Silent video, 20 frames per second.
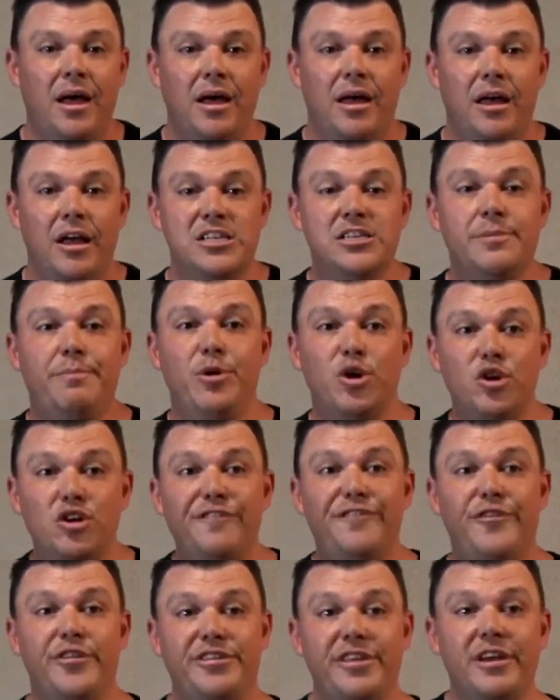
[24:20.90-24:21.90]
it's a
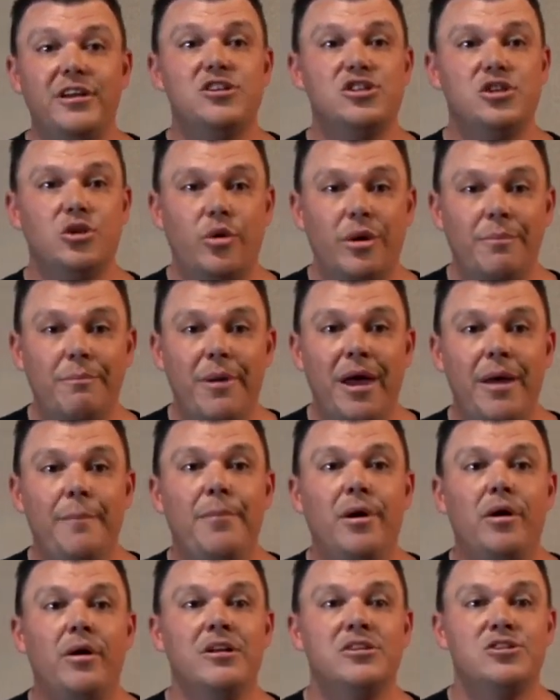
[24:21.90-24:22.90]
beautiful thing to
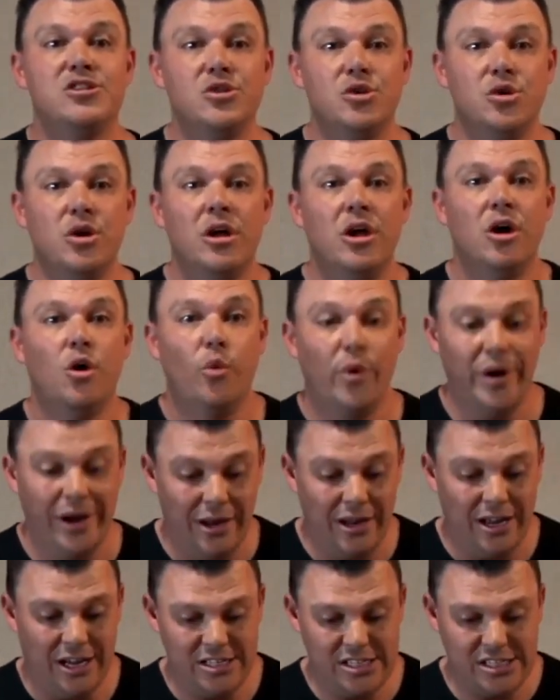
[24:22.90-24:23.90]
remember and to
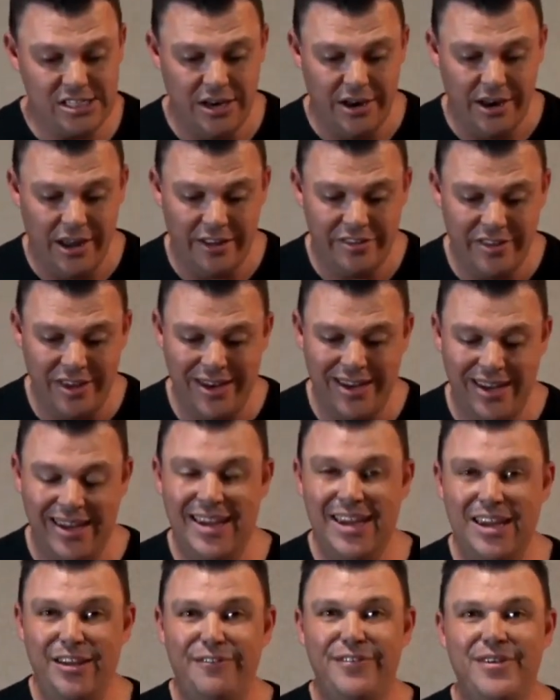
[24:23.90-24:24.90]
realize tonight that
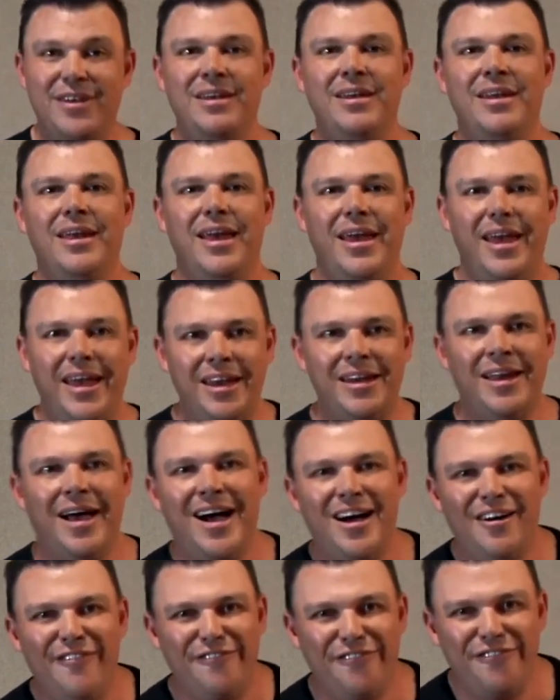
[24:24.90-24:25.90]
even in
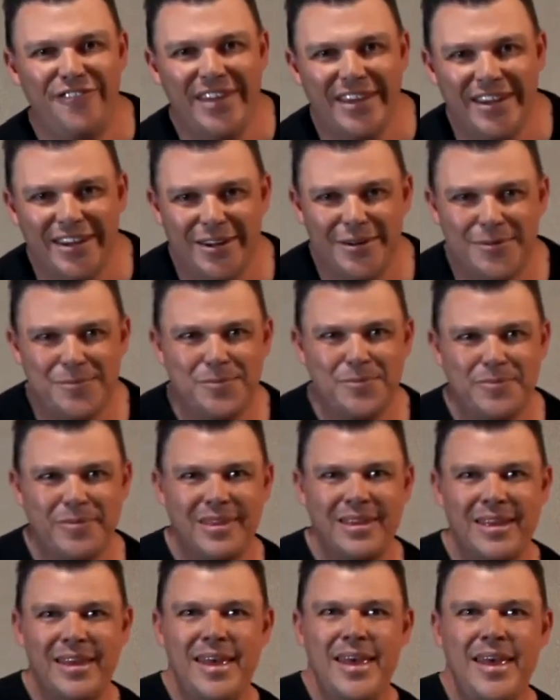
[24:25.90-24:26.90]
our fear,
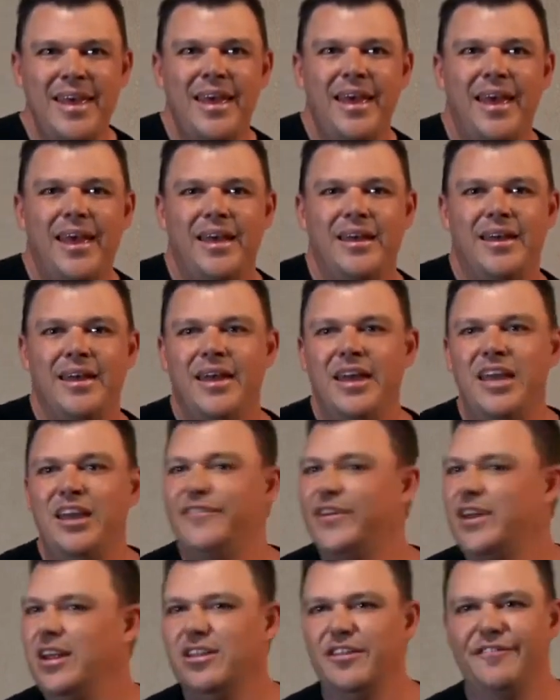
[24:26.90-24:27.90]

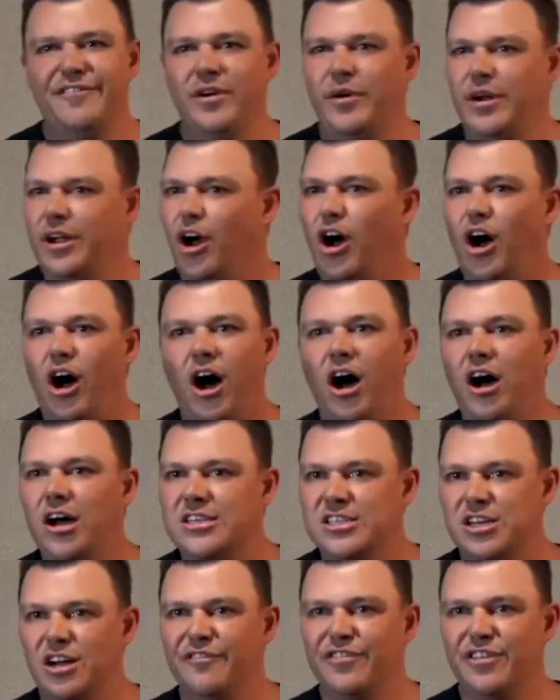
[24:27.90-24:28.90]
even in the very
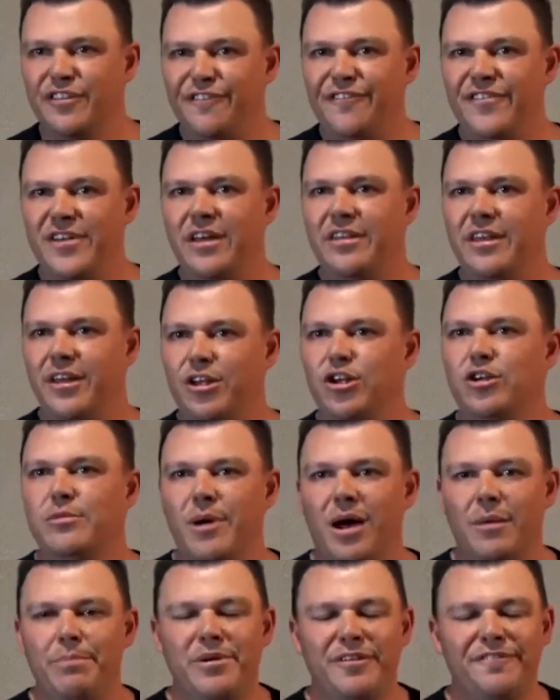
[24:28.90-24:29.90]
heart of the fear that you
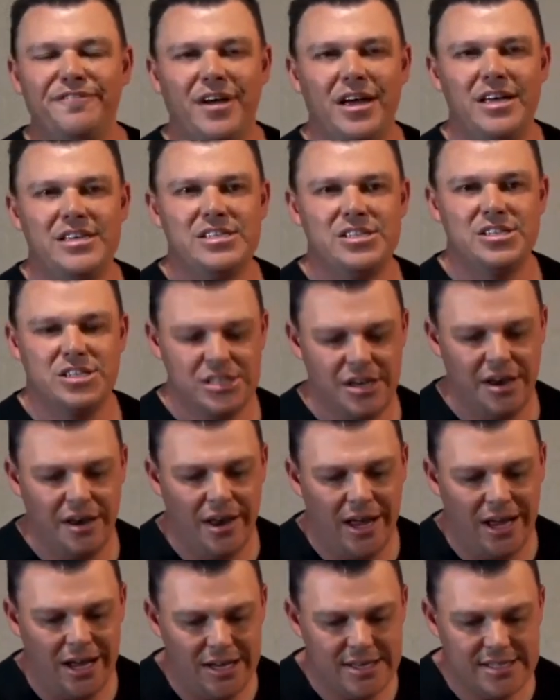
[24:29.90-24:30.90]
might be facing
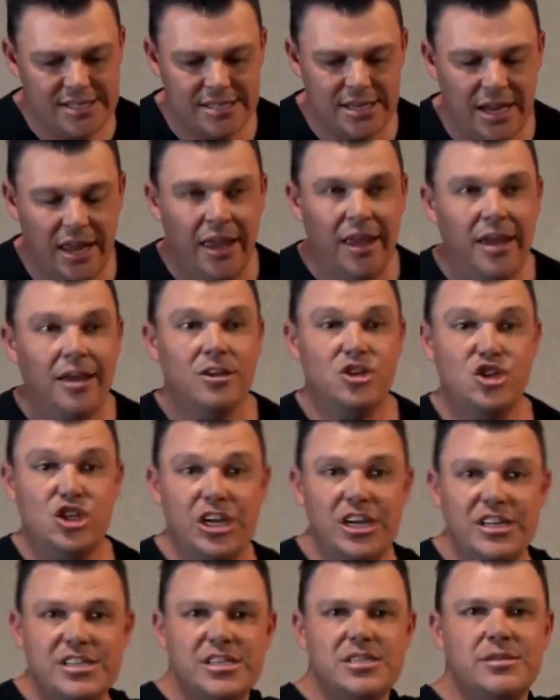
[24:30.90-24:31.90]
tonight,
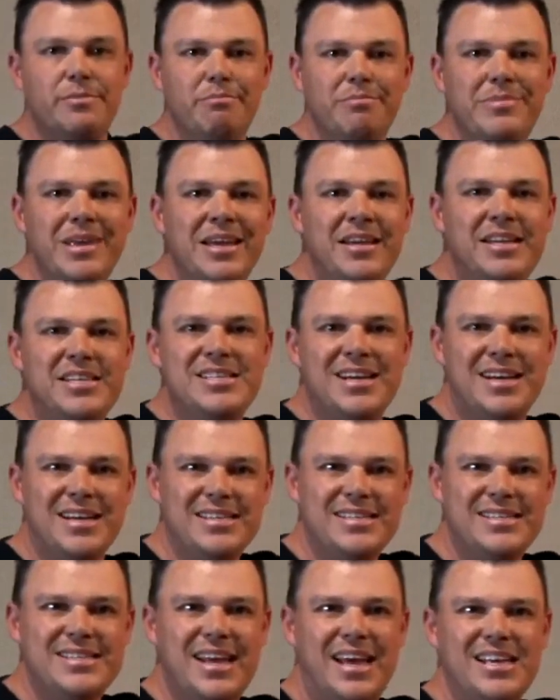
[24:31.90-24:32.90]
Jesus meets
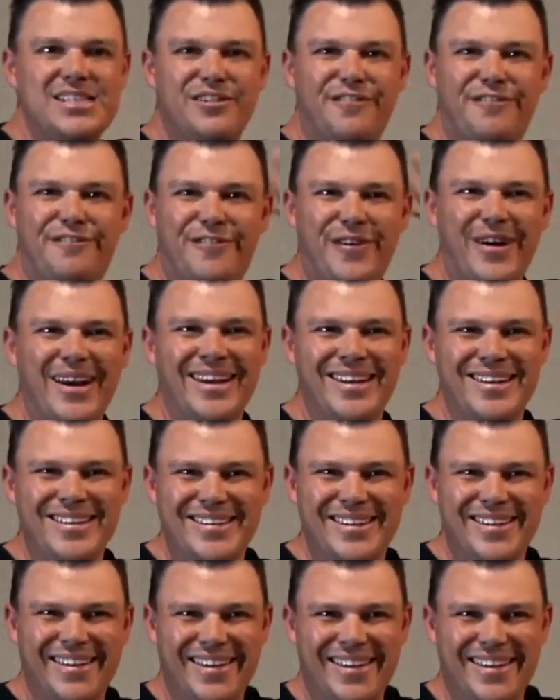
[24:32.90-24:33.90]
us as a
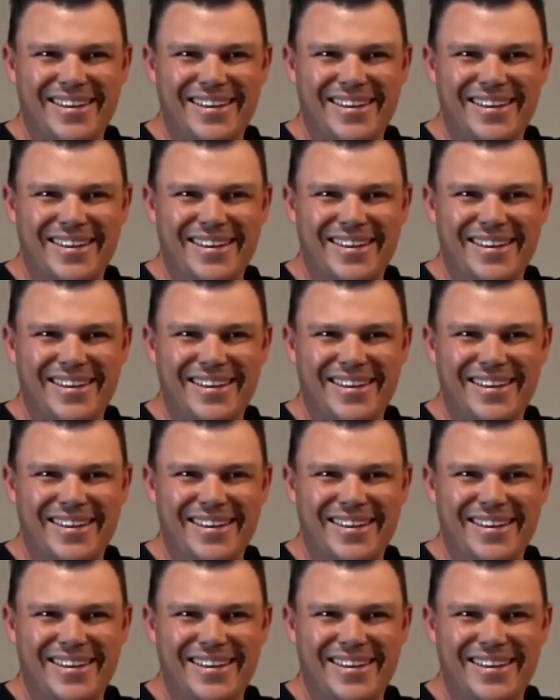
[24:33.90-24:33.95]
friend.